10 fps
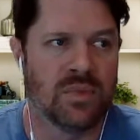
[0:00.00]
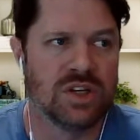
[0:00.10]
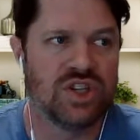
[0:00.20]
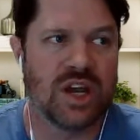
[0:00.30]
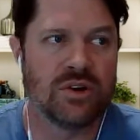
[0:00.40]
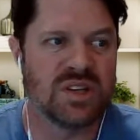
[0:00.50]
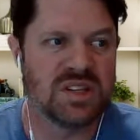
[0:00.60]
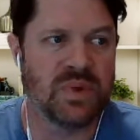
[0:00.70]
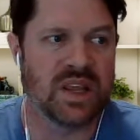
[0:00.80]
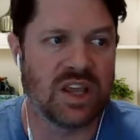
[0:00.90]
Generally
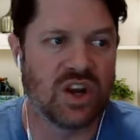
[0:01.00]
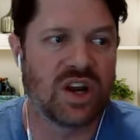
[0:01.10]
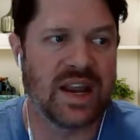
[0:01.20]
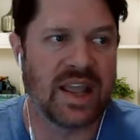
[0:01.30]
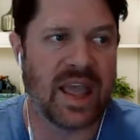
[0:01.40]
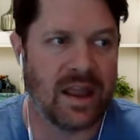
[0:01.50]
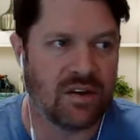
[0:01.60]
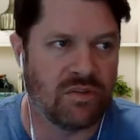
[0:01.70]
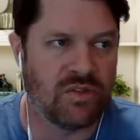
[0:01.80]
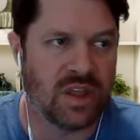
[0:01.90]
speaking, you're going to get
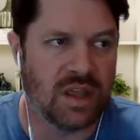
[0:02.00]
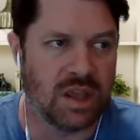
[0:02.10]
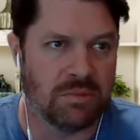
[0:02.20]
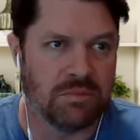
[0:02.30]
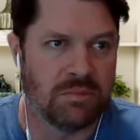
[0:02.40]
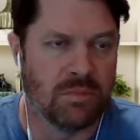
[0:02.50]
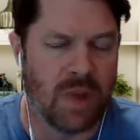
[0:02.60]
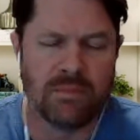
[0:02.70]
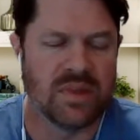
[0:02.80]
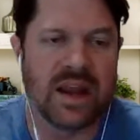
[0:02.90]
the
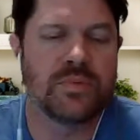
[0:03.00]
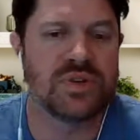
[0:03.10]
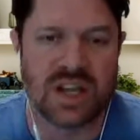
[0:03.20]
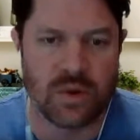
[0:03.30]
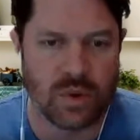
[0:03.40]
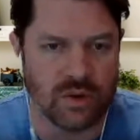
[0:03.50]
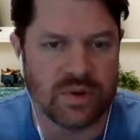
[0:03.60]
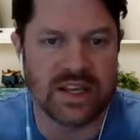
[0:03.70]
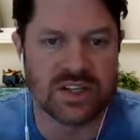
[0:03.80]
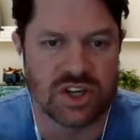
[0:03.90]
90% of what you
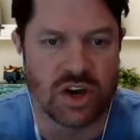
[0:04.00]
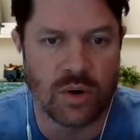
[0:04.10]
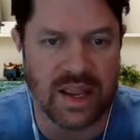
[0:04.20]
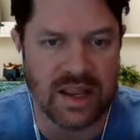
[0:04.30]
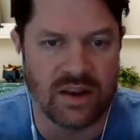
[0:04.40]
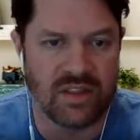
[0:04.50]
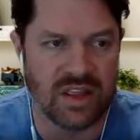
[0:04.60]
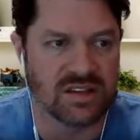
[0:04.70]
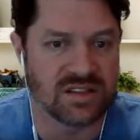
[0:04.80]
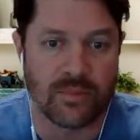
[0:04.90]
need to know in
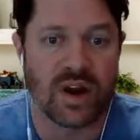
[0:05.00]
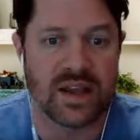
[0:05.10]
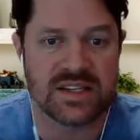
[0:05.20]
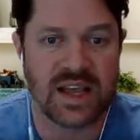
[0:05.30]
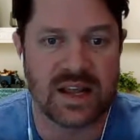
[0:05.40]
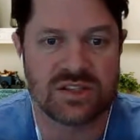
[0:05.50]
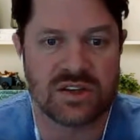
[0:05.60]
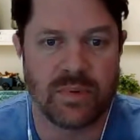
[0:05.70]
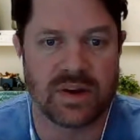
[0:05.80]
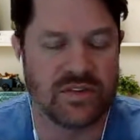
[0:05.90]
the summarized answer.
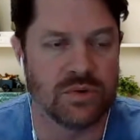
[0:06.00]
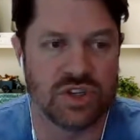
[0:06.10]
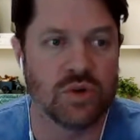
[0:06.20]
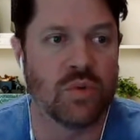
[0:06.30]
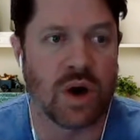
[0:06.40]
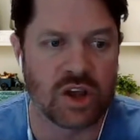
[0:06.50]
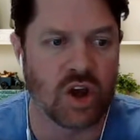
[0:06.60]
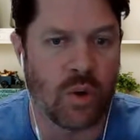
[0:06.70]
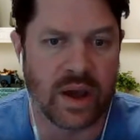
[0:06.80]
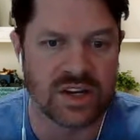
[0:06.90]
But if you do want to
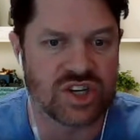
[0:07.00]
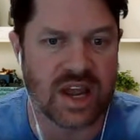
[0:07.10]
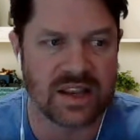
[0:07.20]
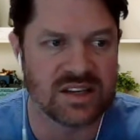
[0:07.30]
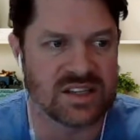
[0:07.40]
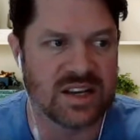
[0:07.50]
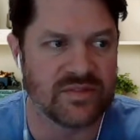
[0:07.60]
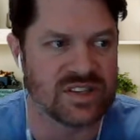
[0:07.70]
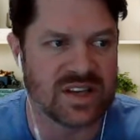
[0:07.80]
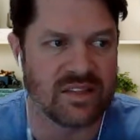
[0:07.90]
go in and check and see if
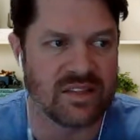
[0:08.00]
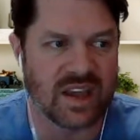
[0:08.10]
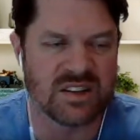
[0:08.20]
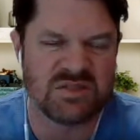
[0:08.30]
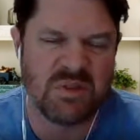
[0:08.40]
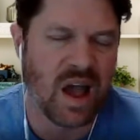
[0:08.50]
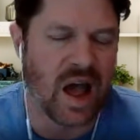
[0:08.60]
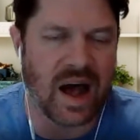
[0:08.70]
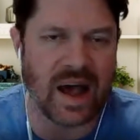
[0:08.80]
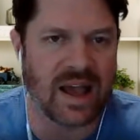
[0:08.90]
there's anything else,
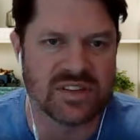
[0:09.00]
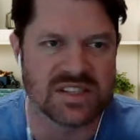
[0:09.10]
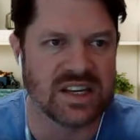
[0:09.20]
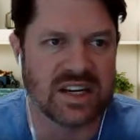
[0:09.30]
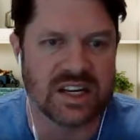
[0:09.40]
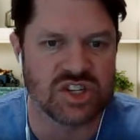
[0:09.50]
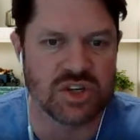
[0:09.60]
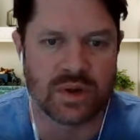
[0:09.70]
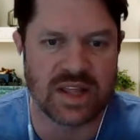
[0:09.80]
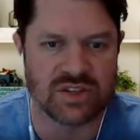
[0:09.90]
I haven't seen an issue
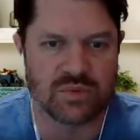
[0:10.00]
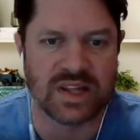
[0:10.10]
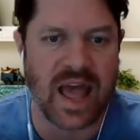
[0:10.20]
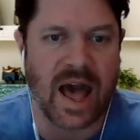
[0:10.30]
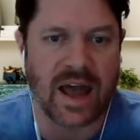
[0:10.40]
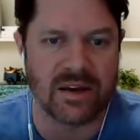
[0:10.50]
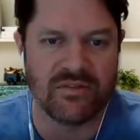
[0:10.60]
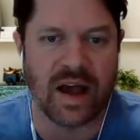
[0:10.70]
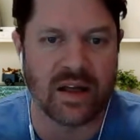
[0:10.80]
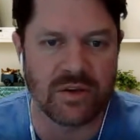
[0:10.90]
where that's really added
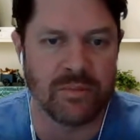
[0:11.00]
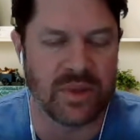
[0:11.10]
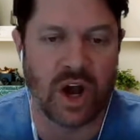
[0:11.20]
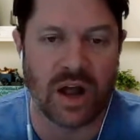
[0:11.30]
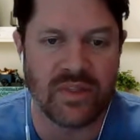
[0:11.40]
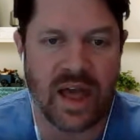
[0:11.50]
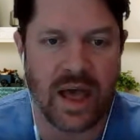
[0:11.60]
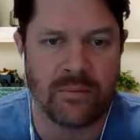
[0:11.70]
value beyond that.